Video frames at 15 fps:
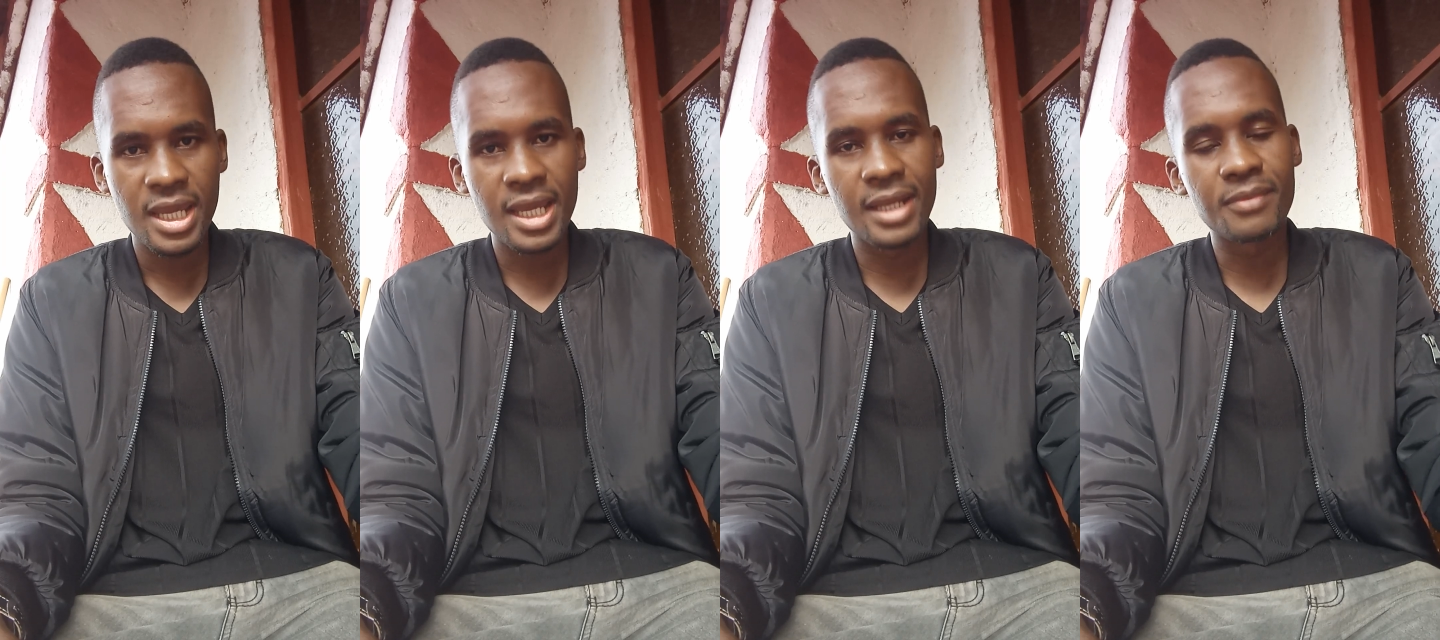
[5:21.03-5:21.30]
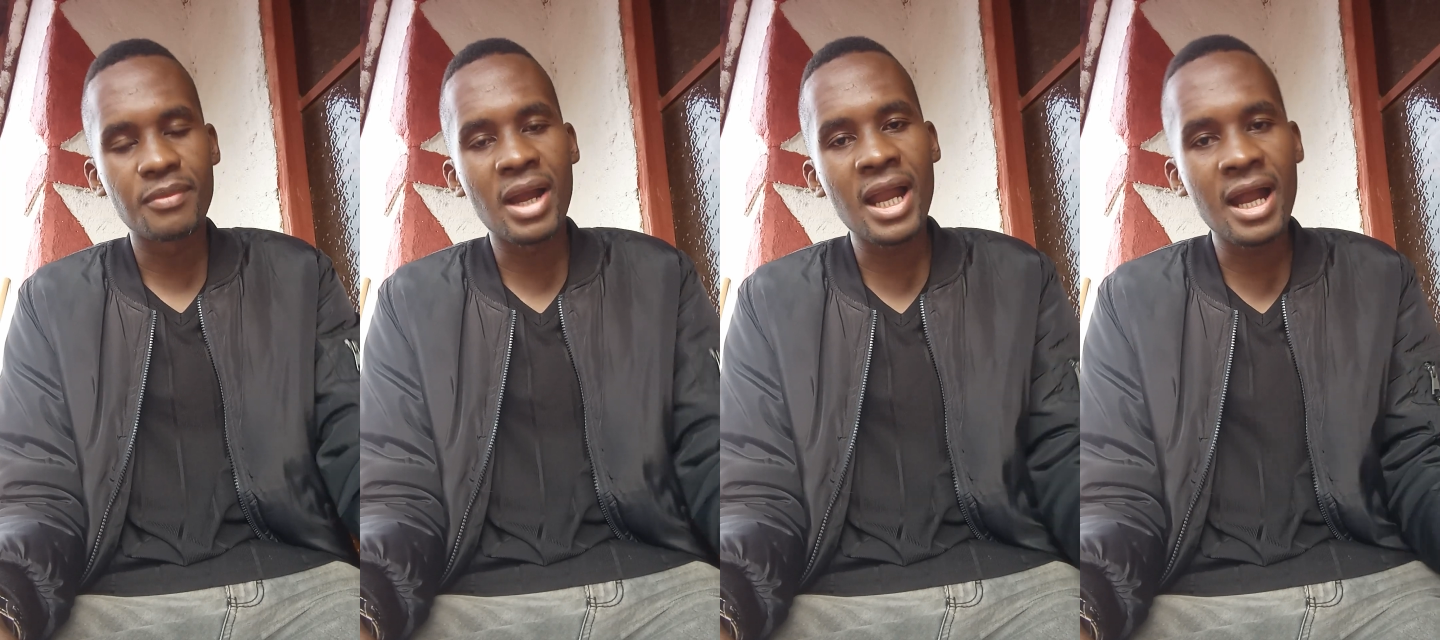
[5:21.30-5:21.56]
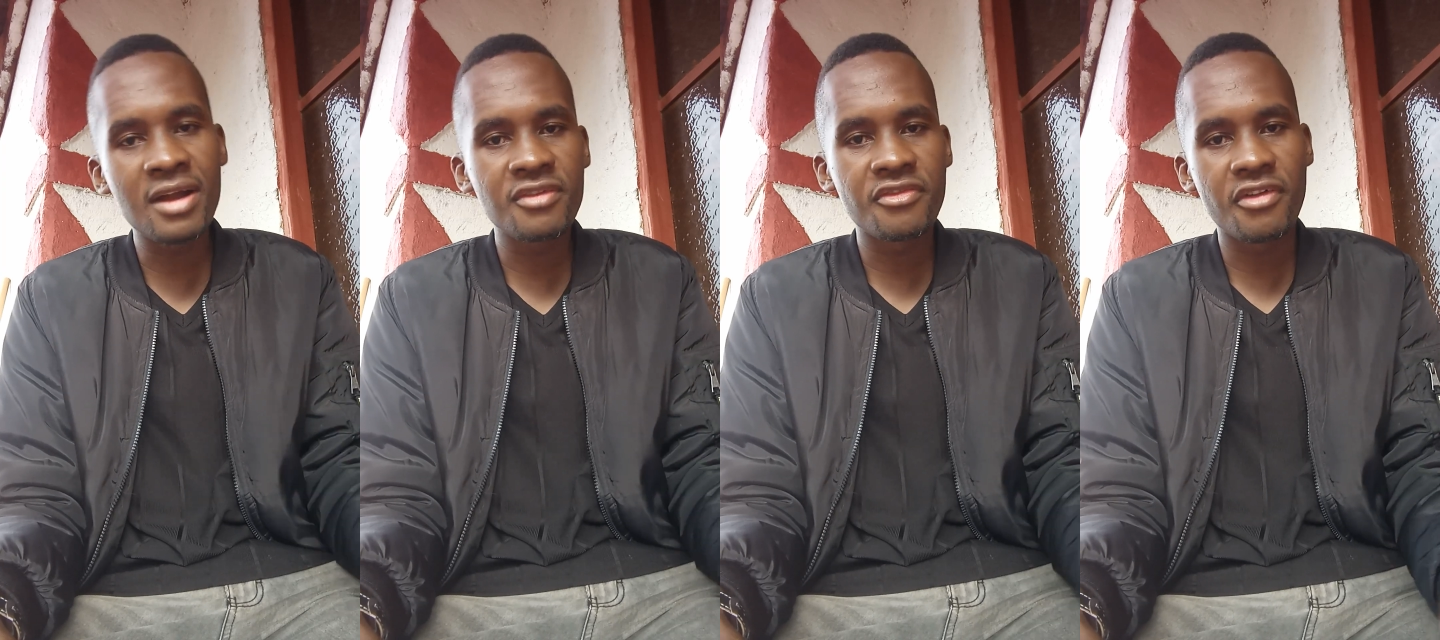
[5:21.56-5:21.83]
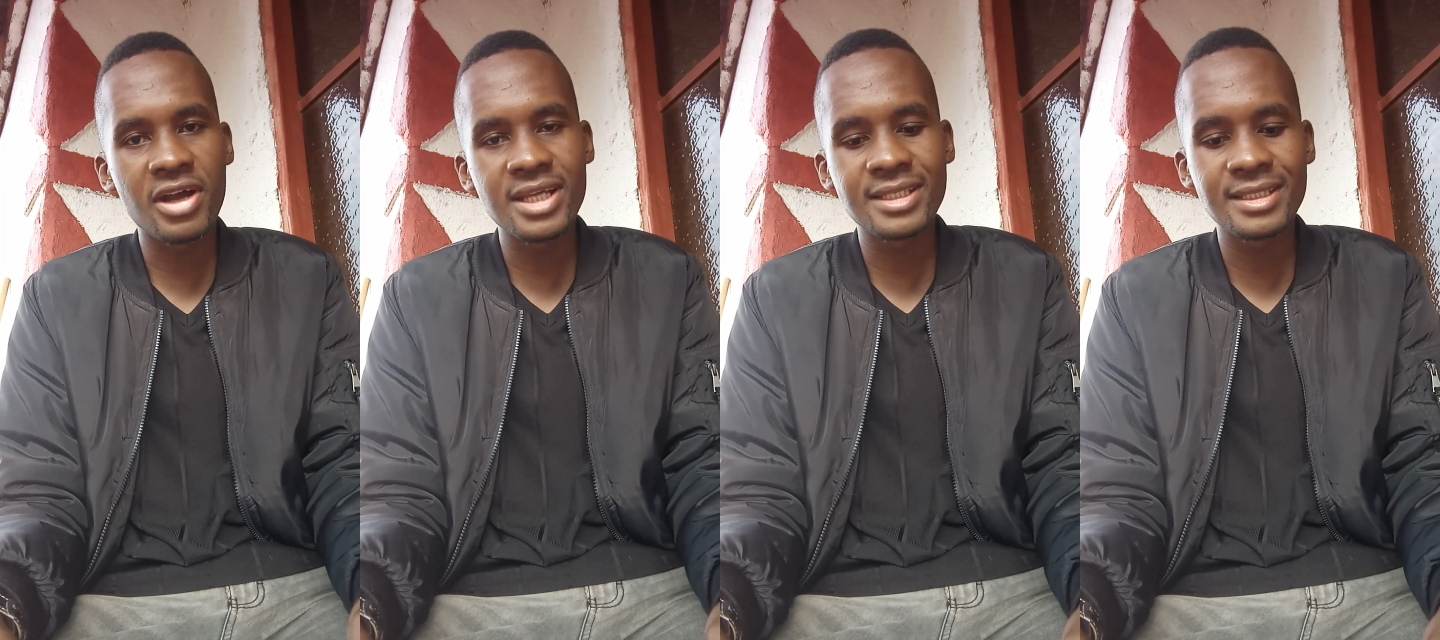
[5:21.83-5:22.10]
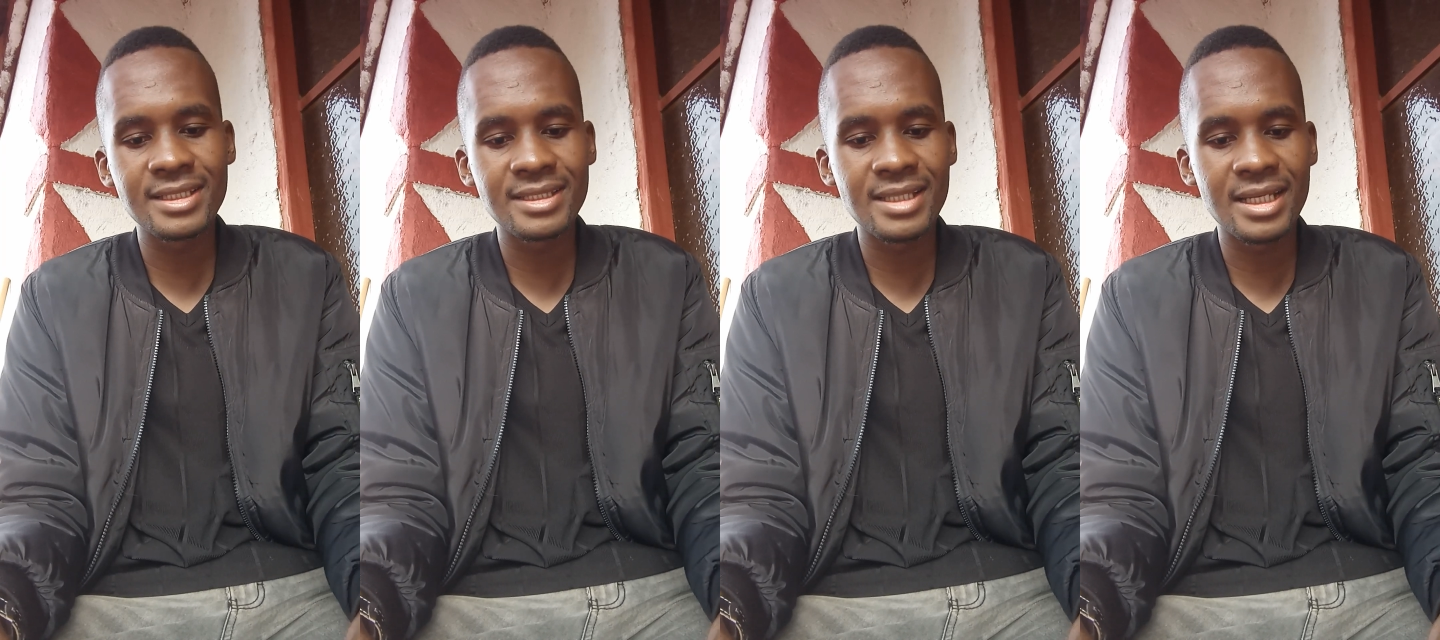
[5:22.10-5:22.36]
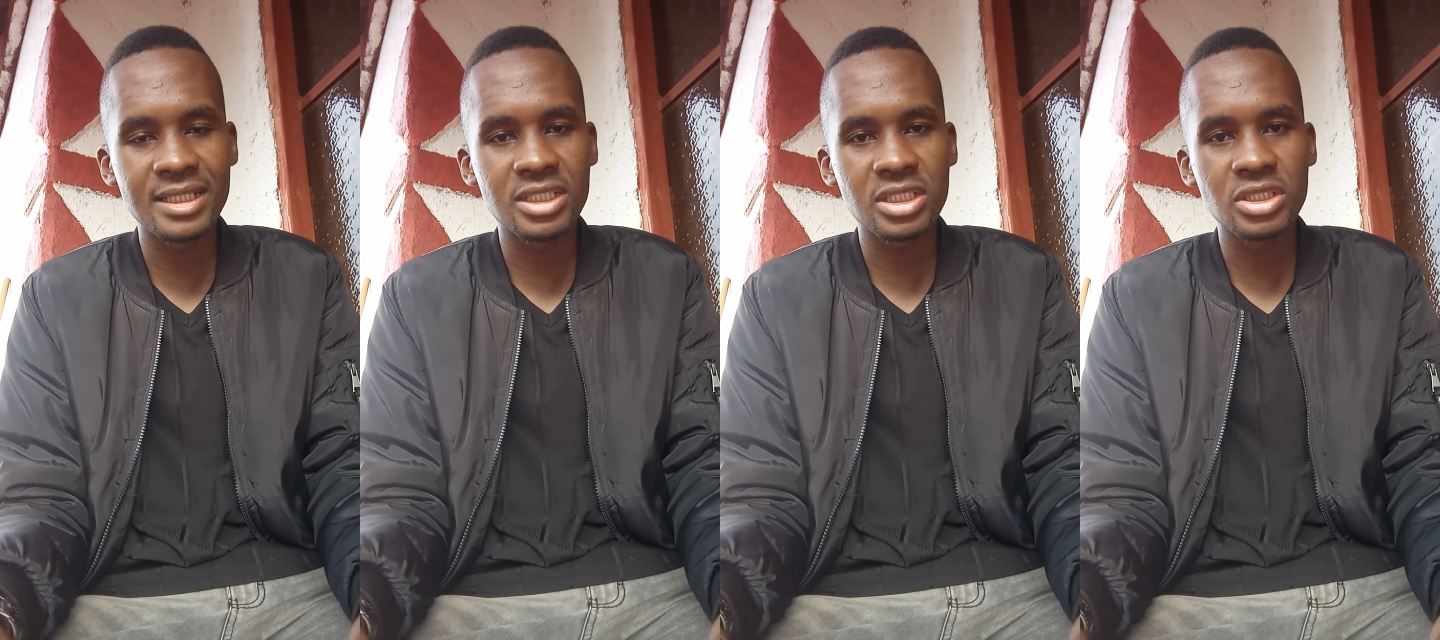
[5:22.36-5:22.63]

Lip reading: And my advice is that